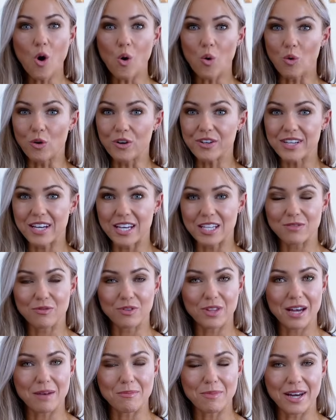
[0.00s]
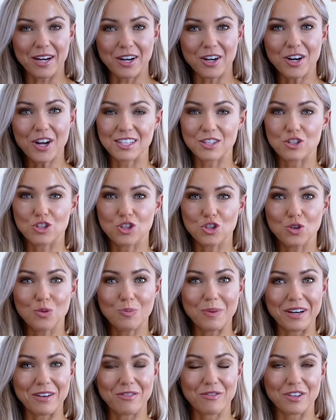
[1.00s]
or chest for that matter. It's so
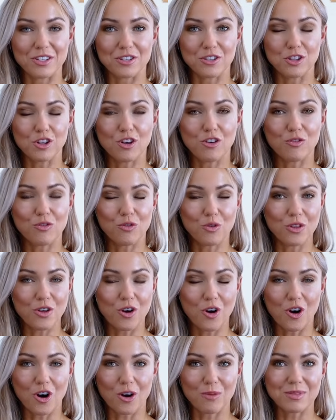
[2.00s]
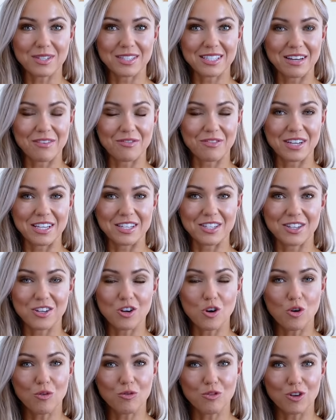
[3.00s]
beneficial for the arms, definition,
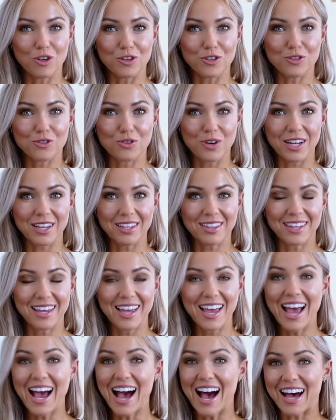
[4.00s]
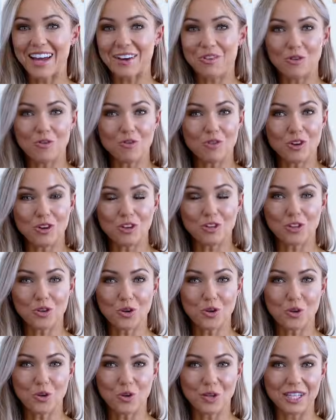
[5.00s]
overall strength, and overall your
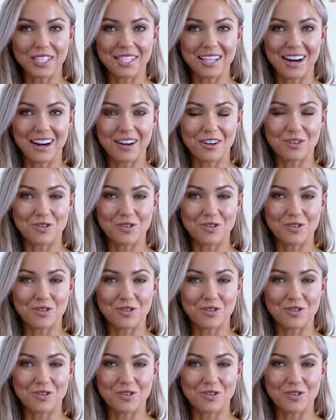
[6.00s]
whole entire